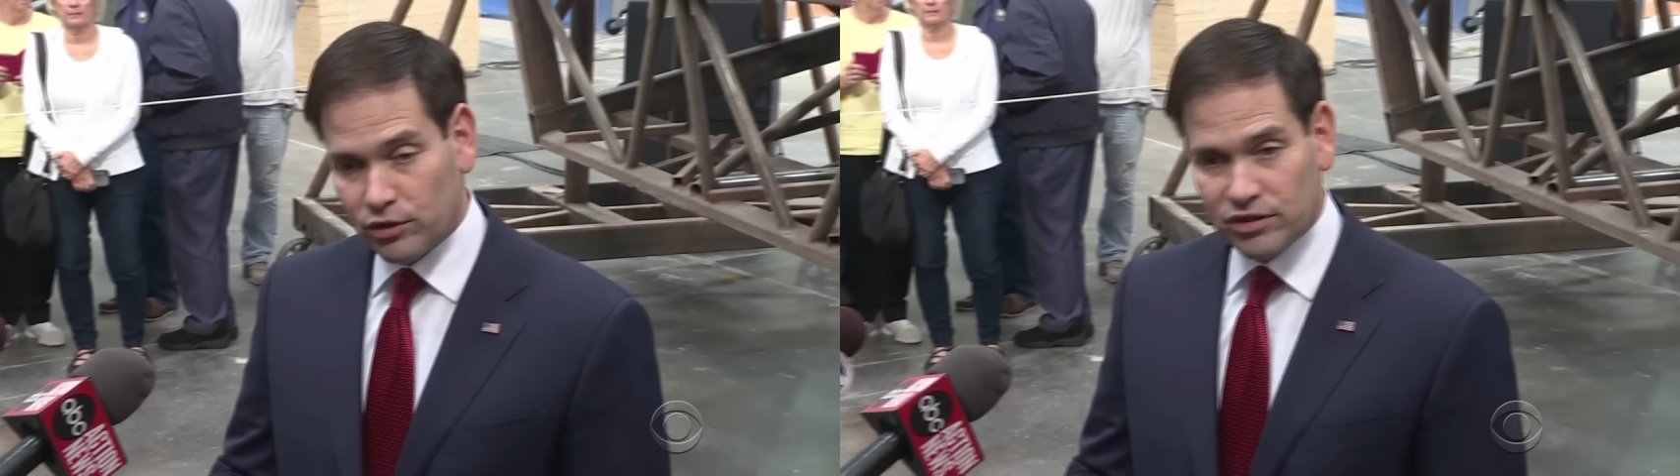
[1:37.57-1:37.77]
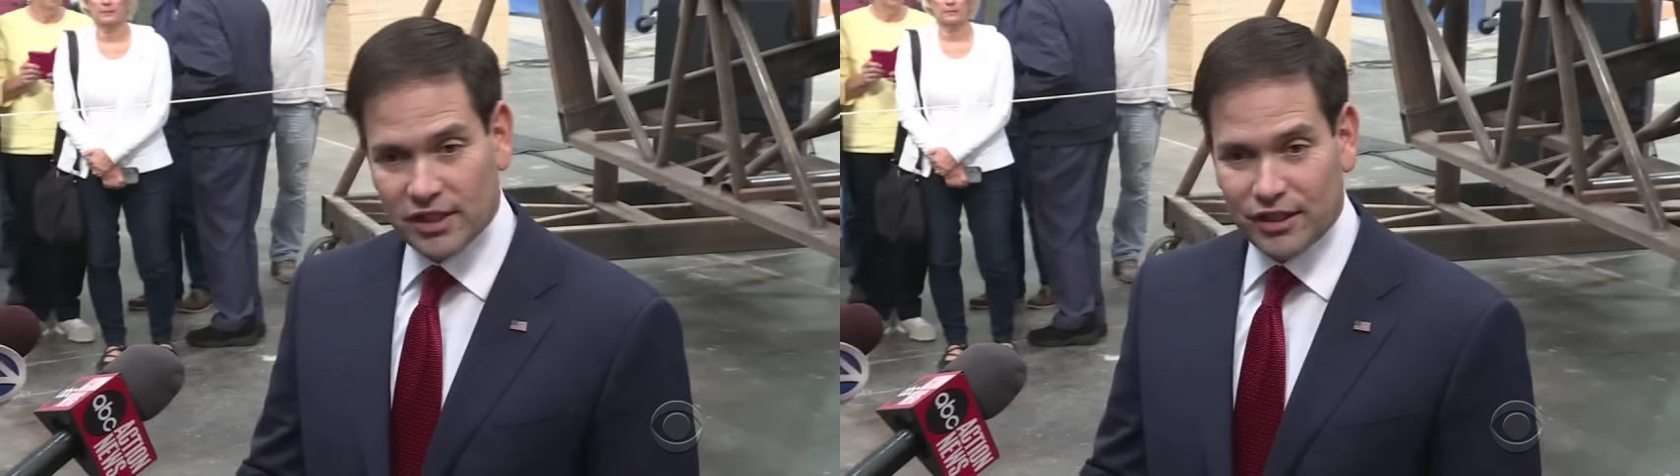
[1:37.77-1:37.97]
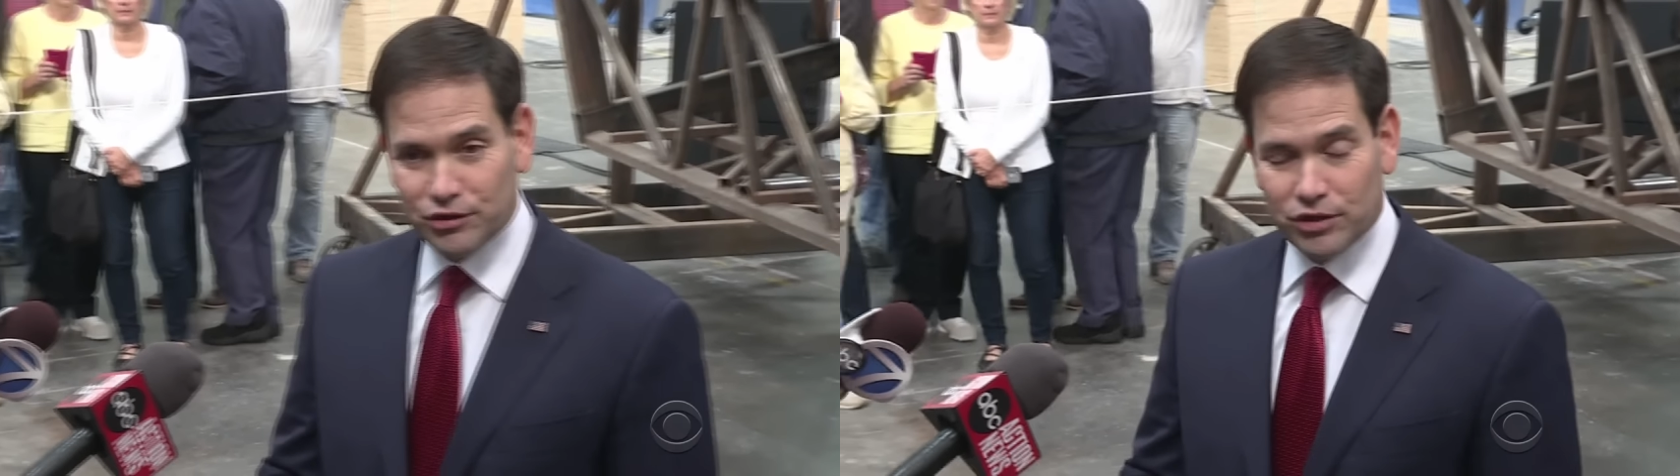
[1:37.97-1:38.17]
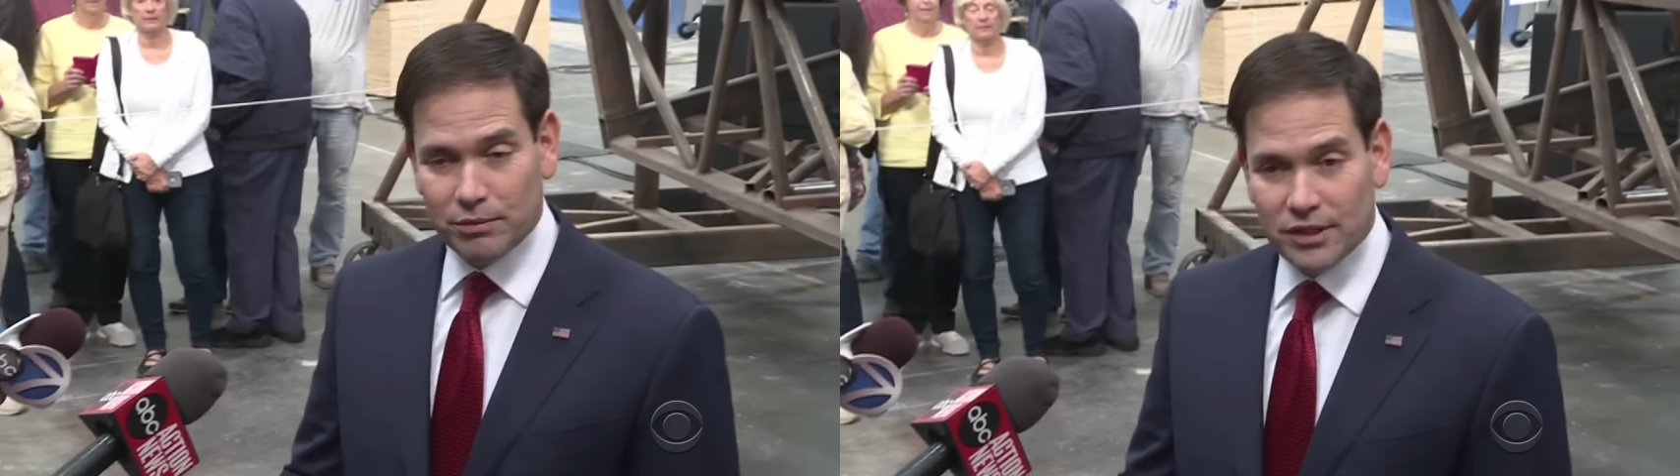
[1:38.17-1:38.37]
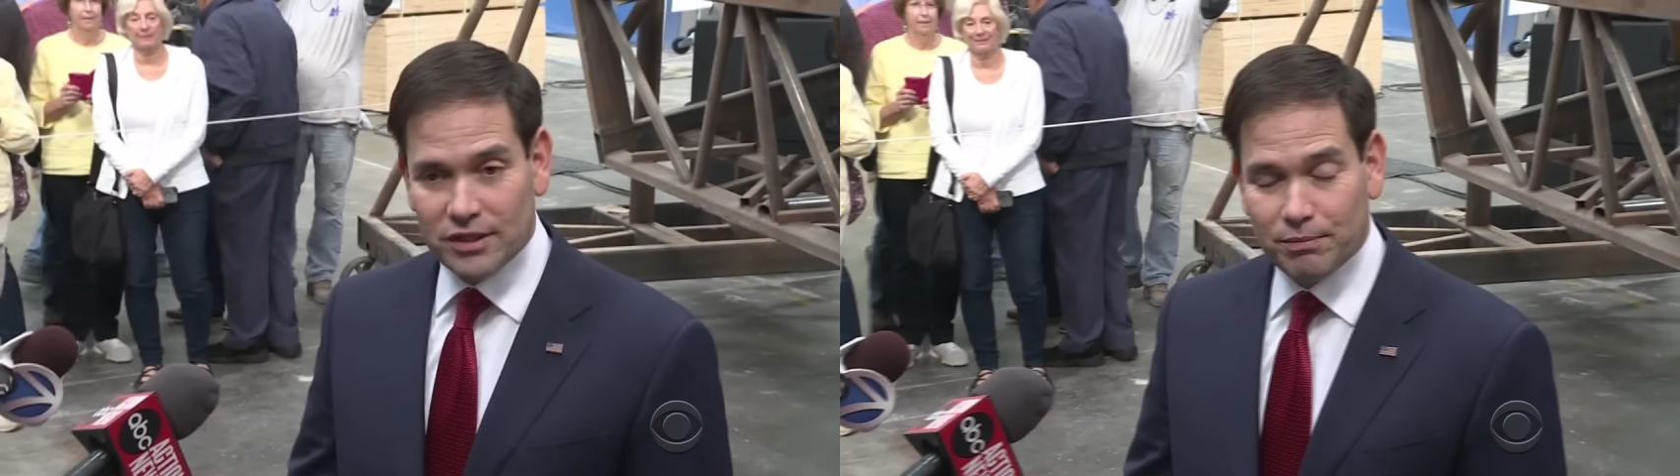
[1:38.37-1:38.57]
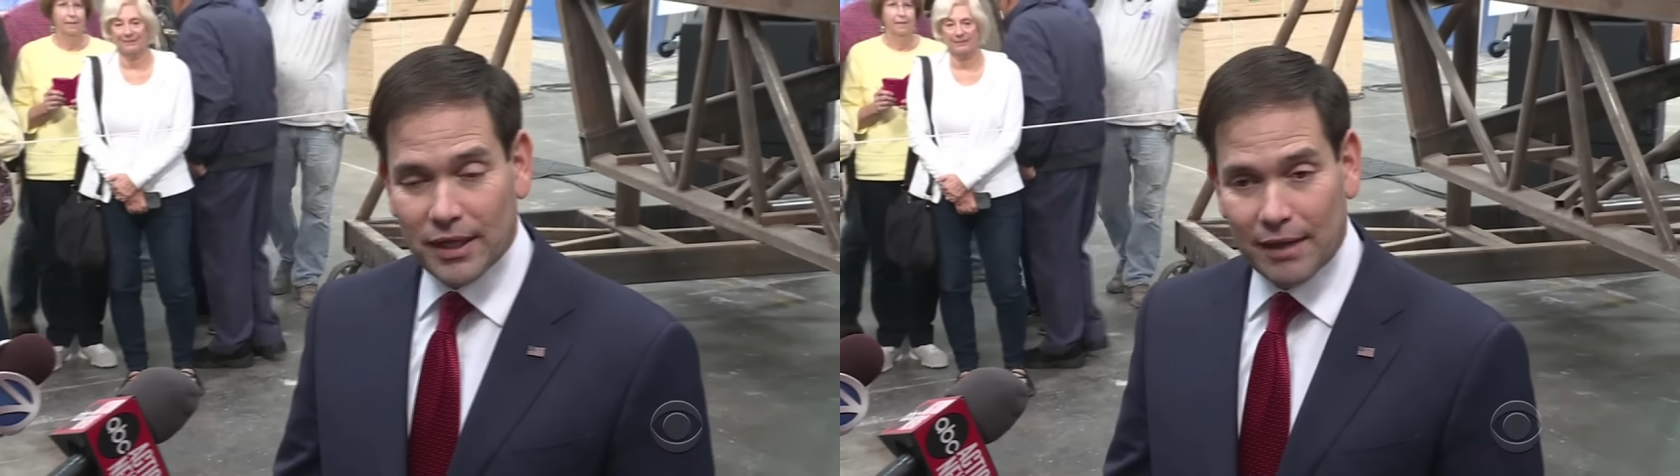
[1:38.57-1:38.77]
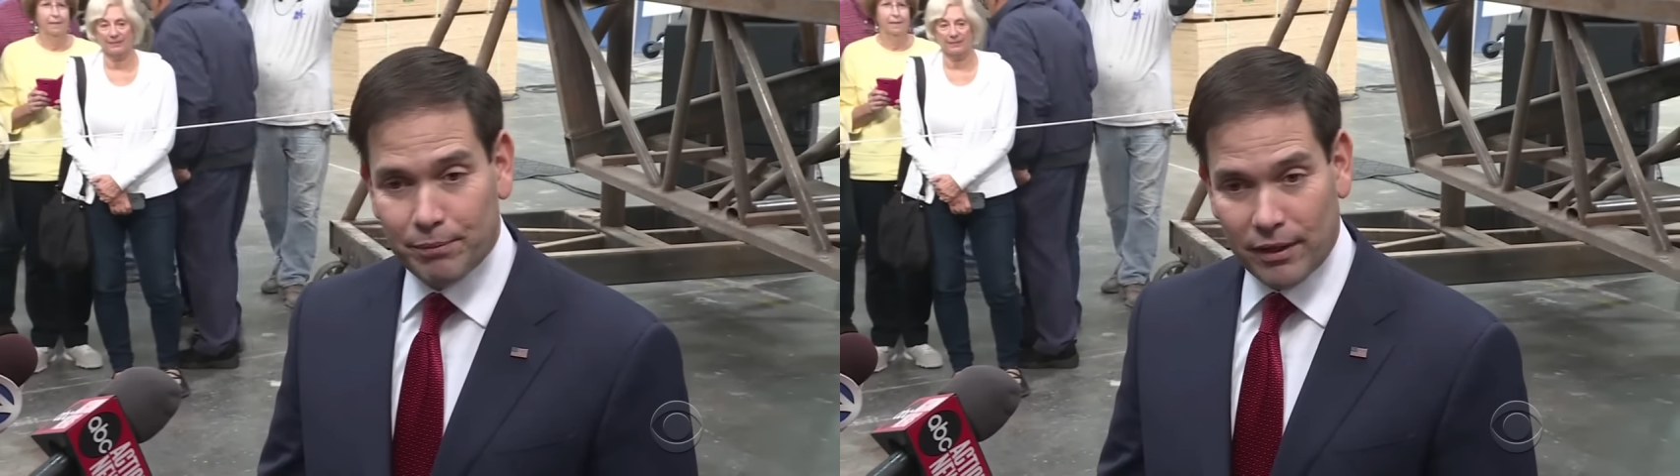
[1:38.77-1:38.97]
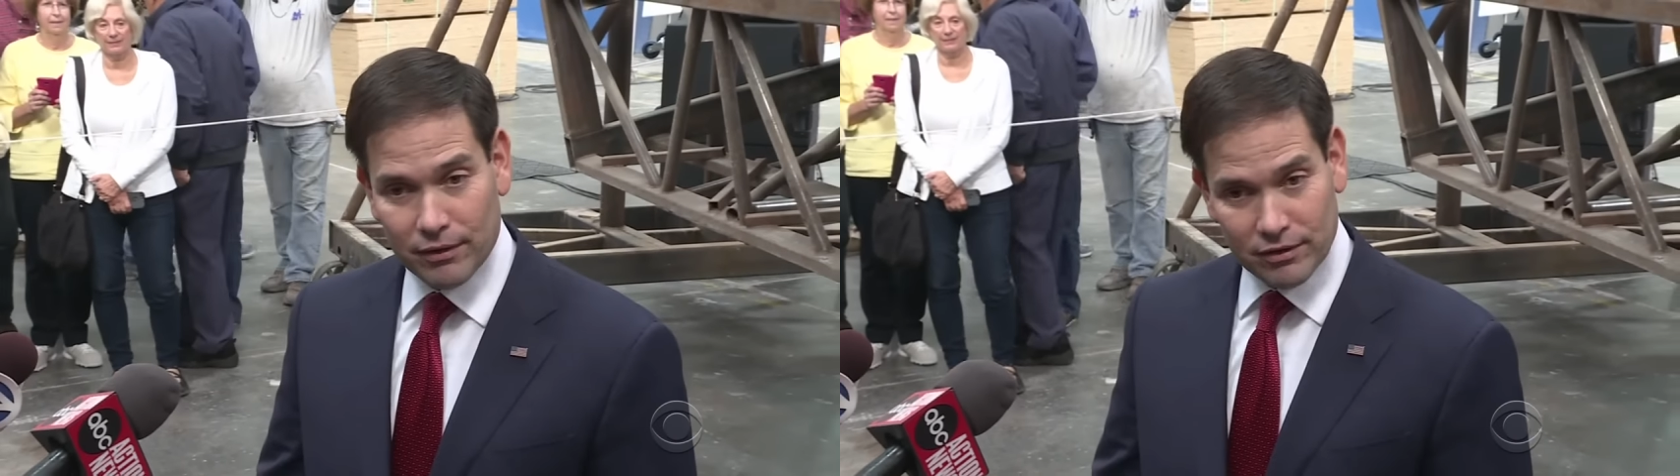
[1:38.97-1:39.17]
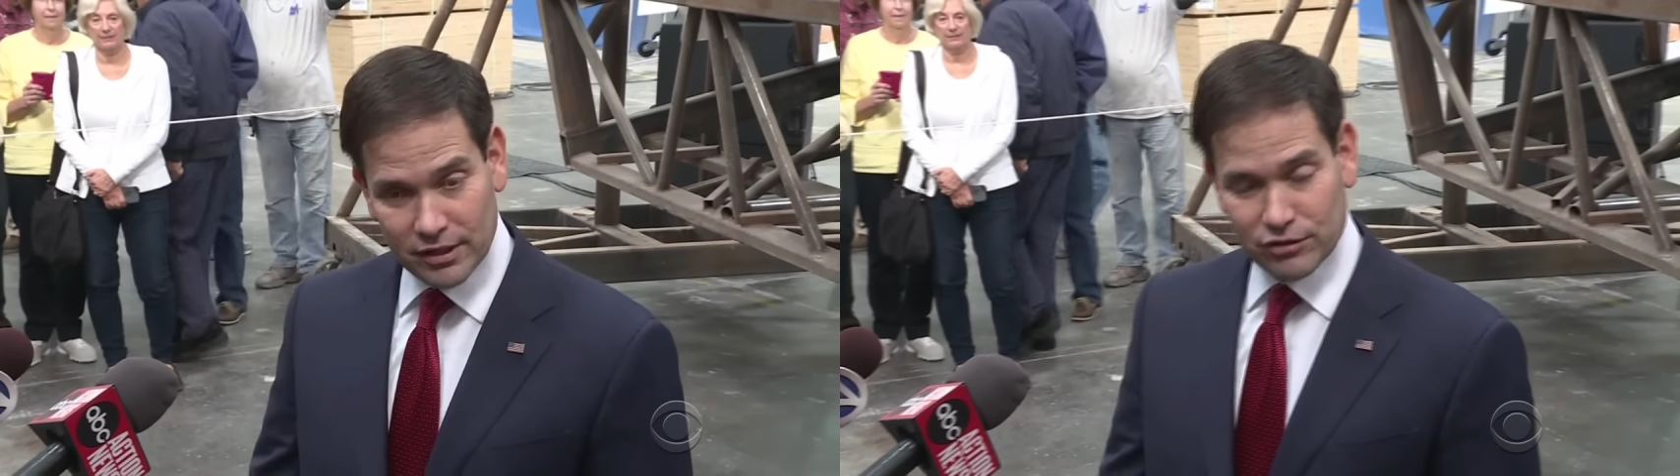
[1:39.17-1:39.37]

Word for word: personally contributed to Planned Parenthood.